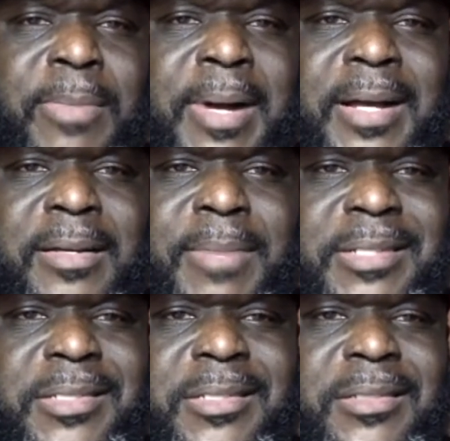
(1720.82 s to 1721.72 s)
you know, my
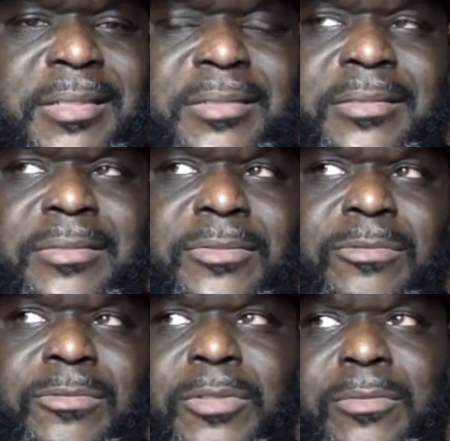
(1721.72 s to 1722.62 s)
my
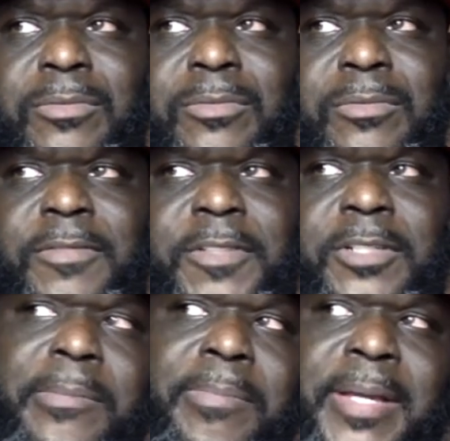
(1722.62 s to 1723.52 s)
son won't
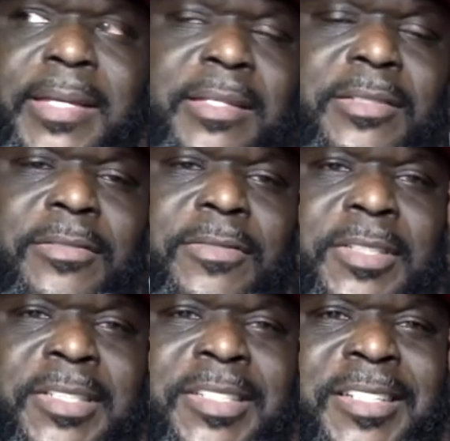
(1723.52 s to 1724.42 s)
feel the pains
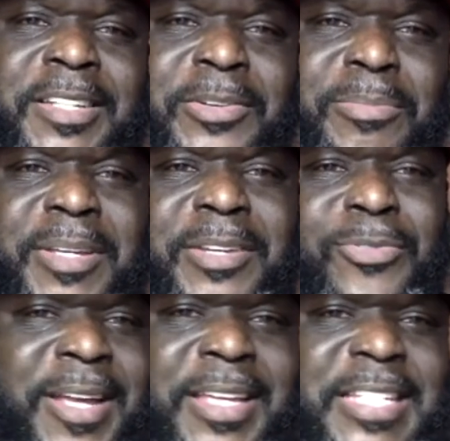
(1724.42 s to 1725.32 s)
of, you know,
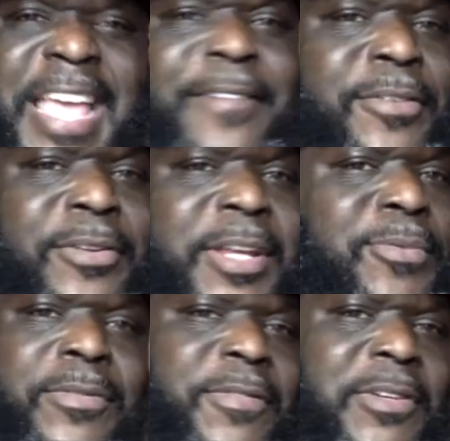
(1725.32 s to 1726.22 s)
being raised ever.
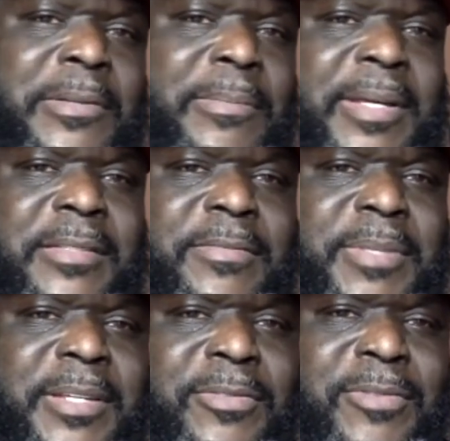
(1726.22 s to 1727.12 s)
He won't feel the
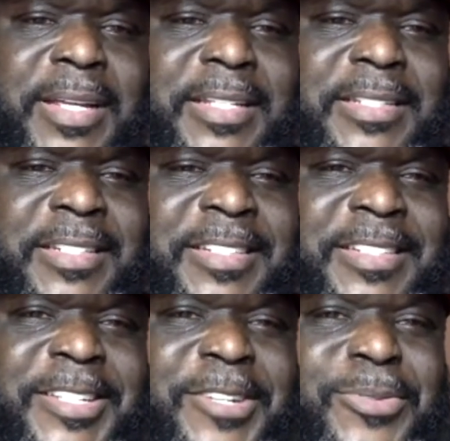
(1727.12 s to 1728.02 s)
pains of being raised,
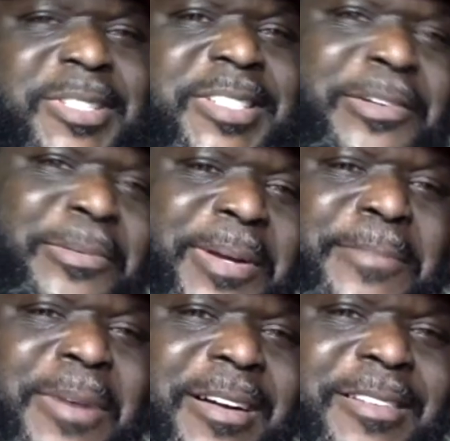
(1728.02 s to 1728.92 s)
you know, with a single
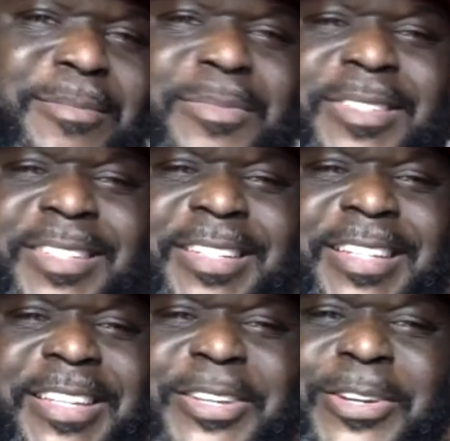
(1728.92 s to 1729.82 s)
parent mom.
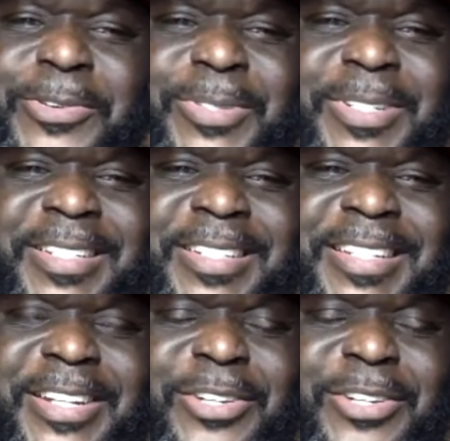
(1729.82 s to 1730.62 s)
Mm-hmm. You know,